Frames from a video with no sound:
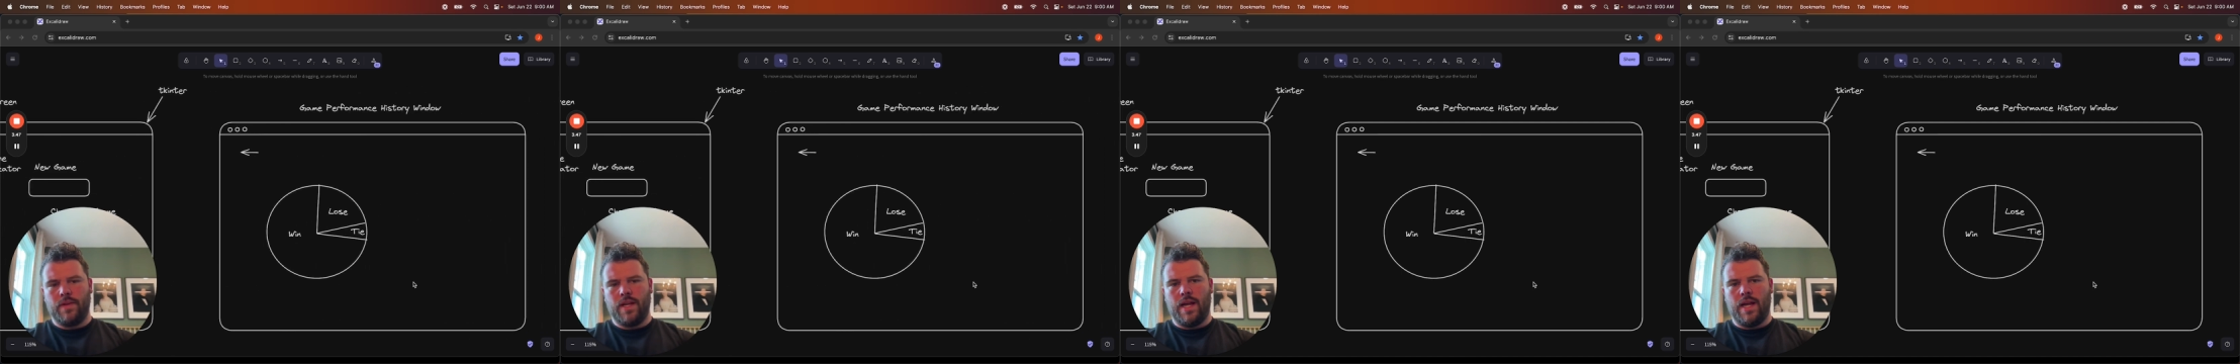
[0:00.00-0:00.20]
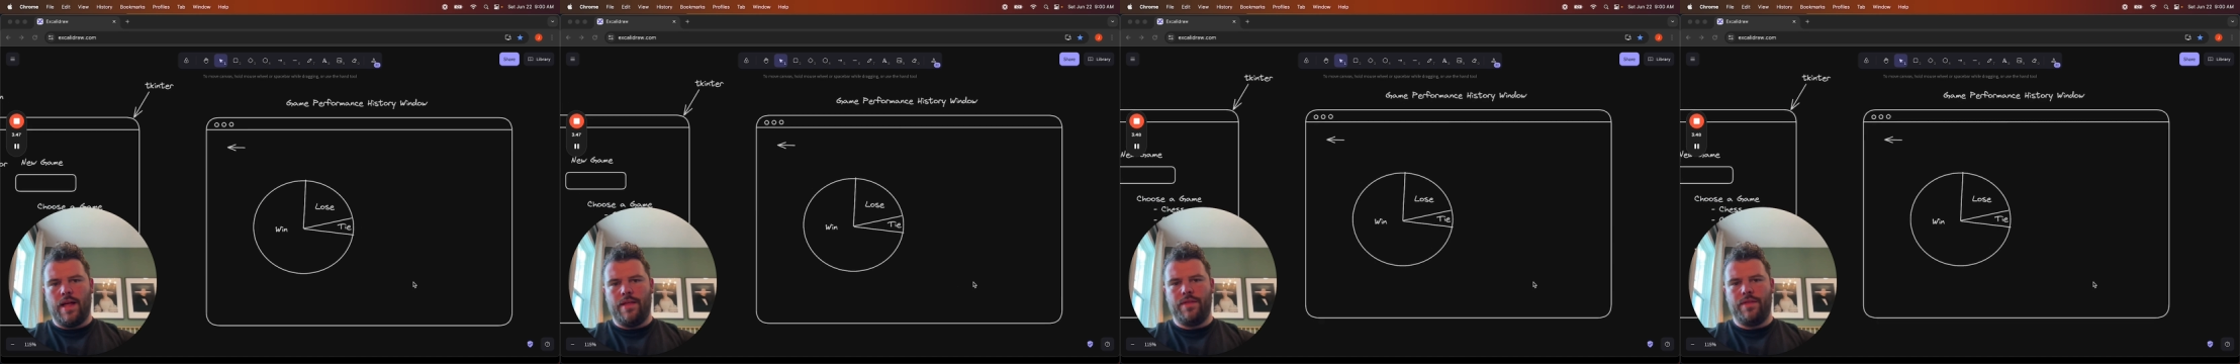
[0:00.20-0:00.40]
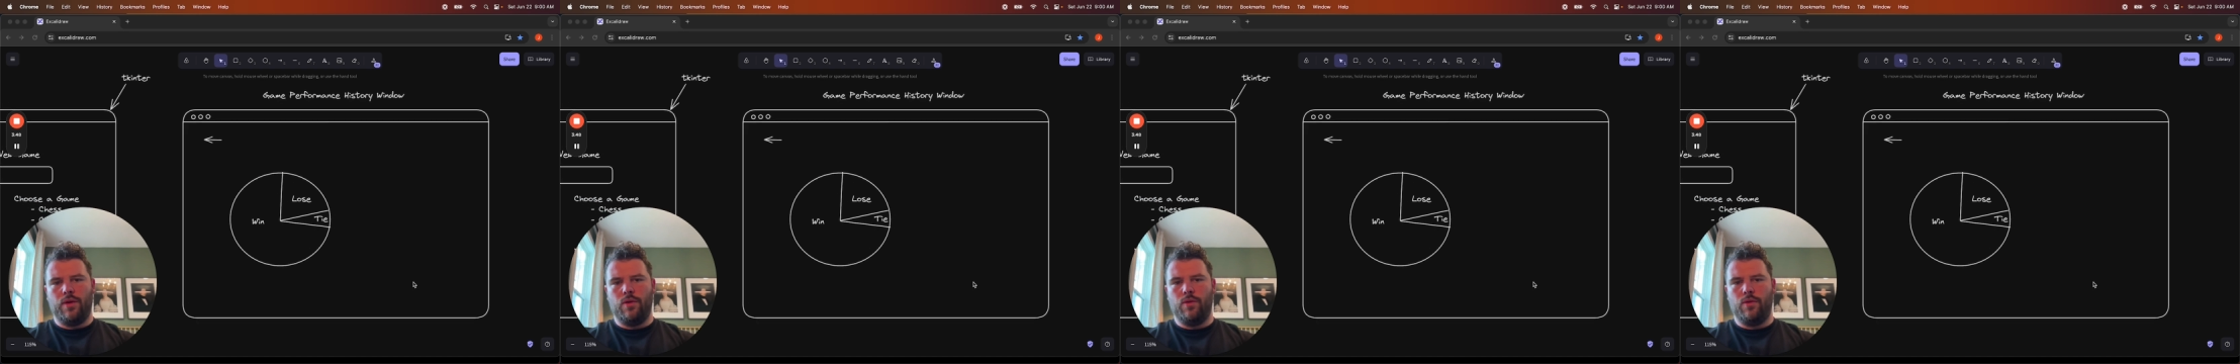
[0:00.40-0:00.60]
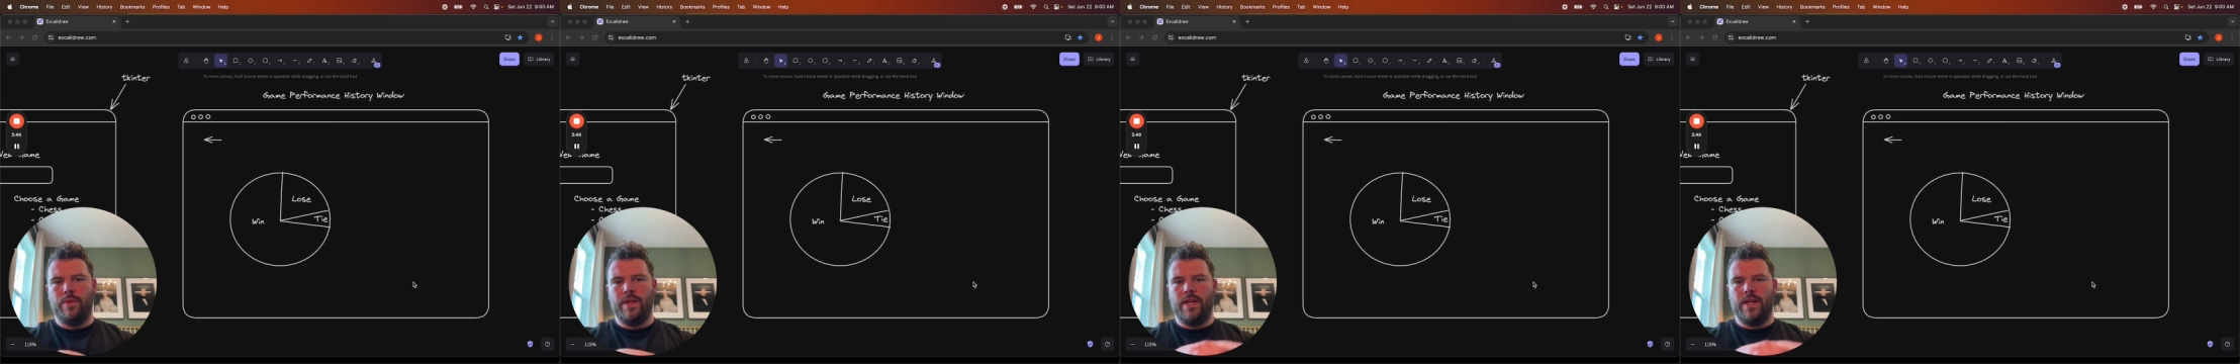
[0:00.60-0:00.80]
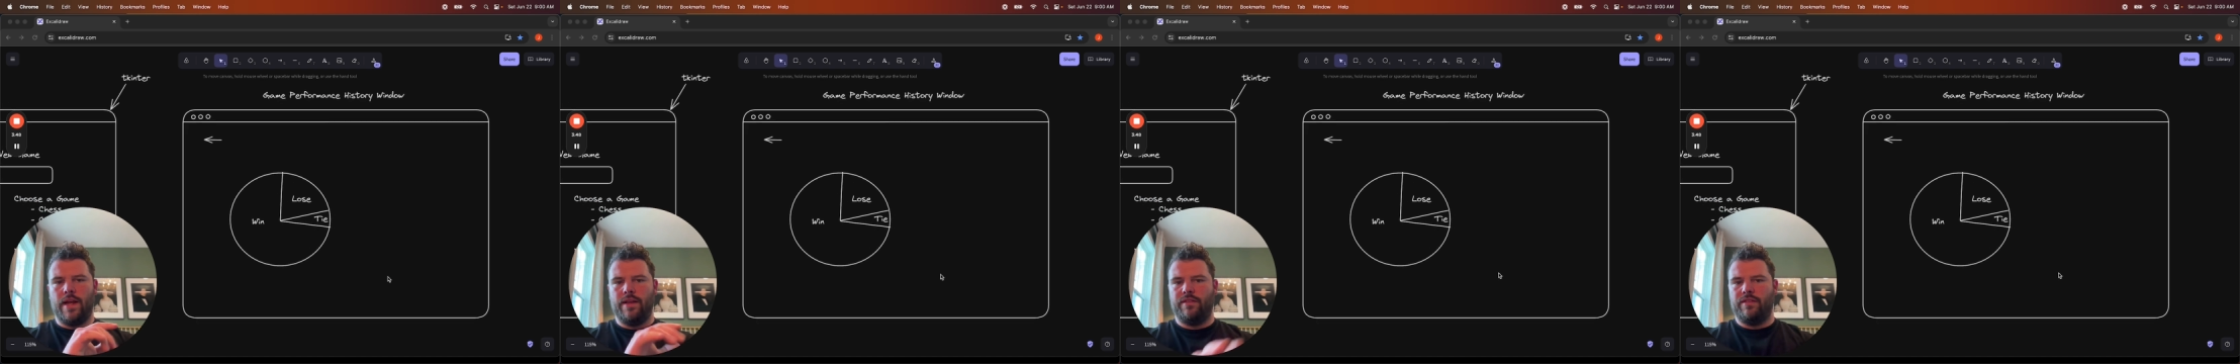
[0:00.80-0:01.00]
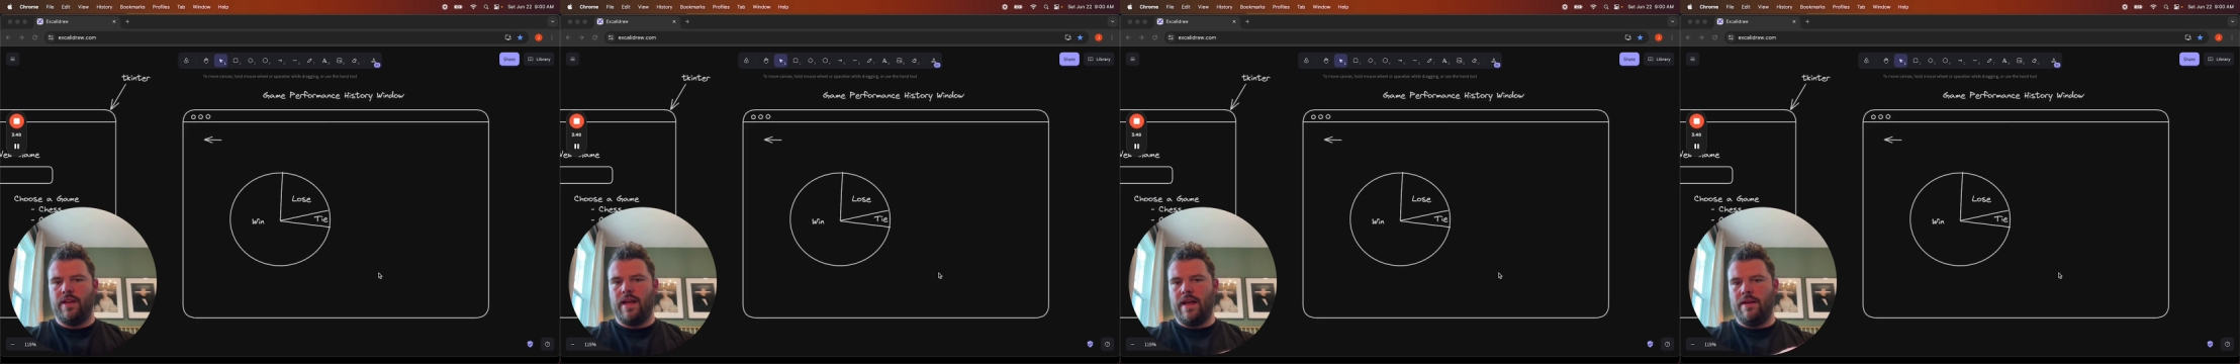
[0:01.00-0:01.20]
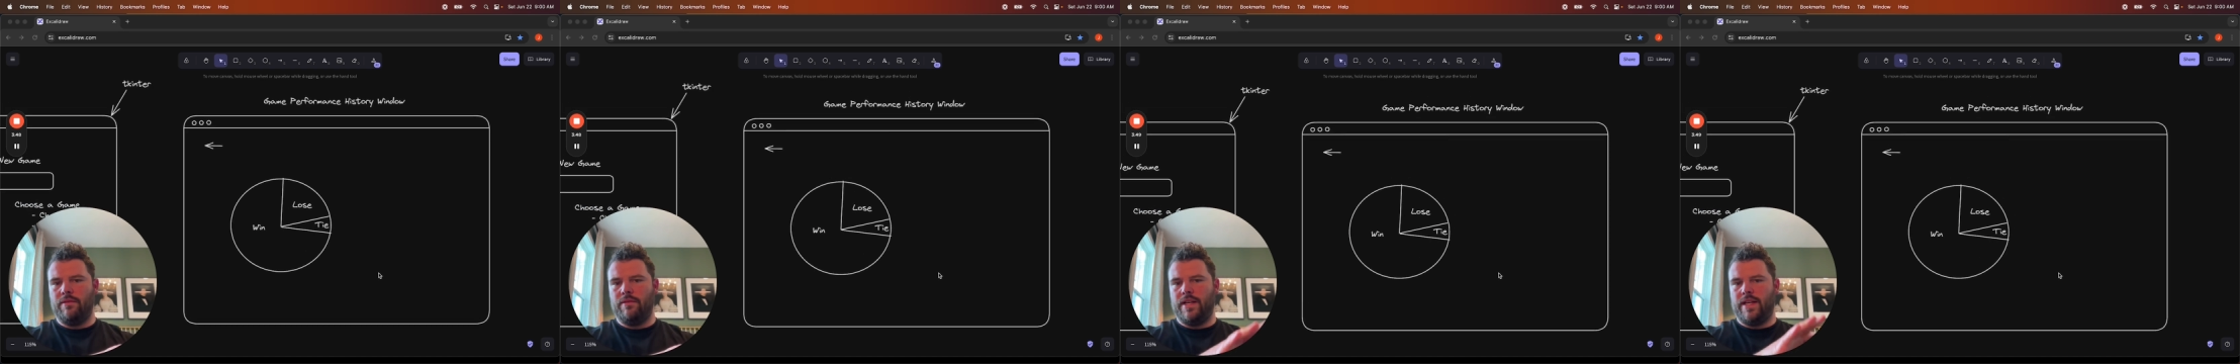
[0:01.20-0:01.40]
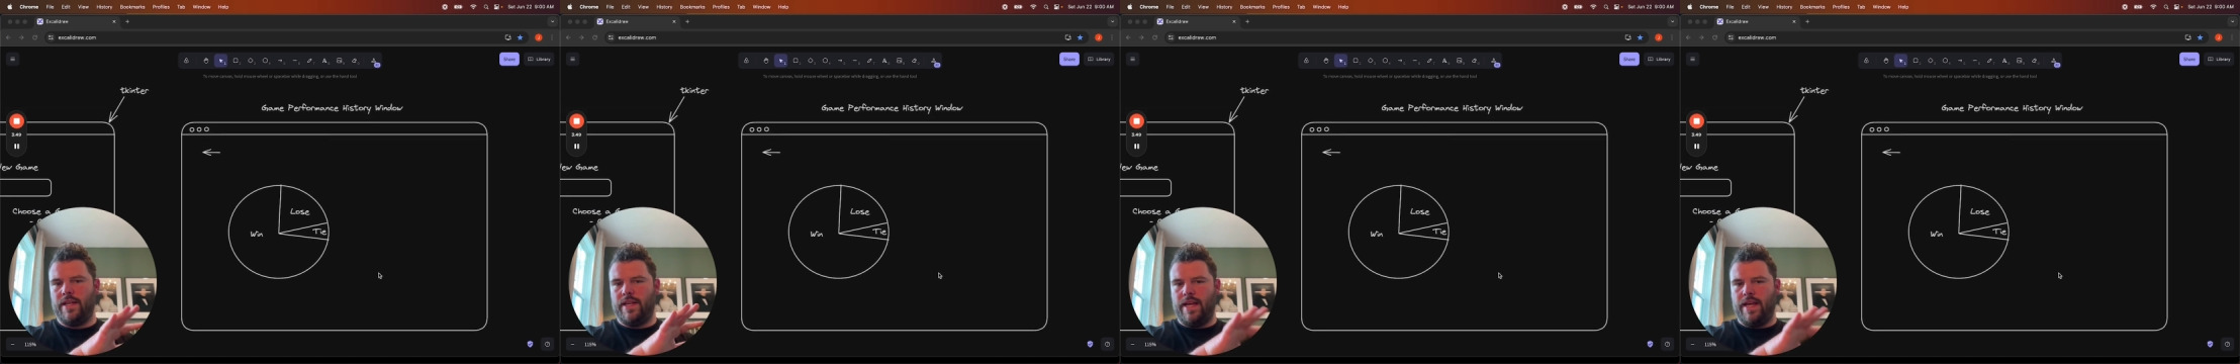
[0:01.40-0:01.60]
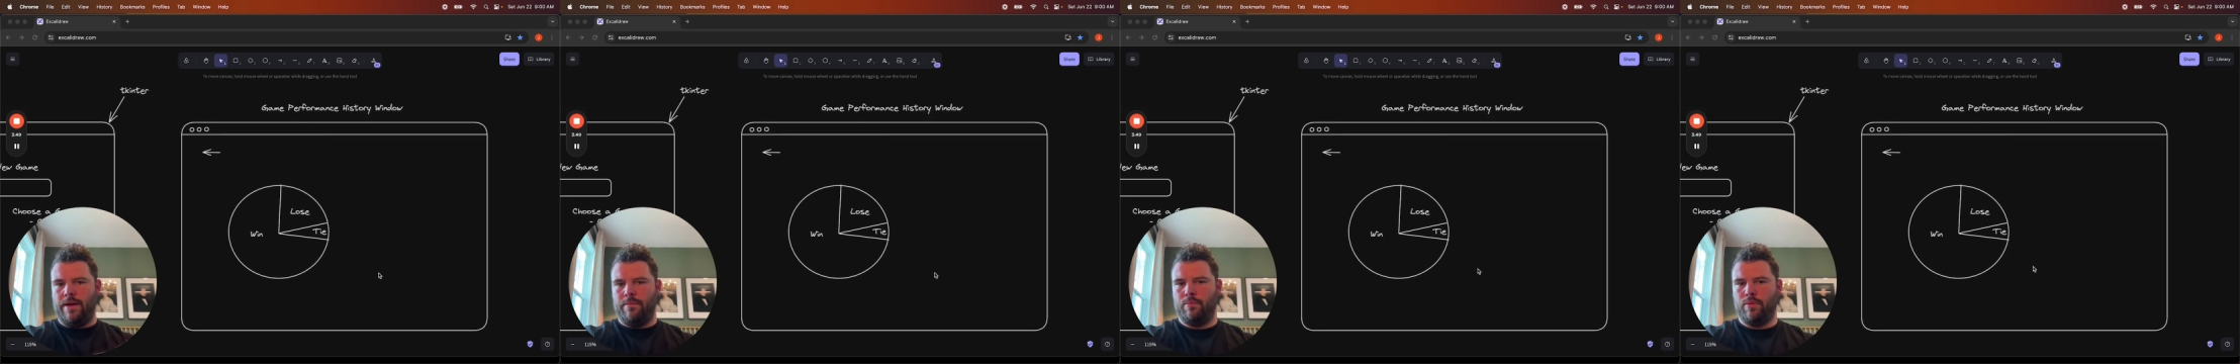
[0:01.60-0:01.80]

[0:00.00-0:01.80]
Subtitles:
I think it would be nice to have like a game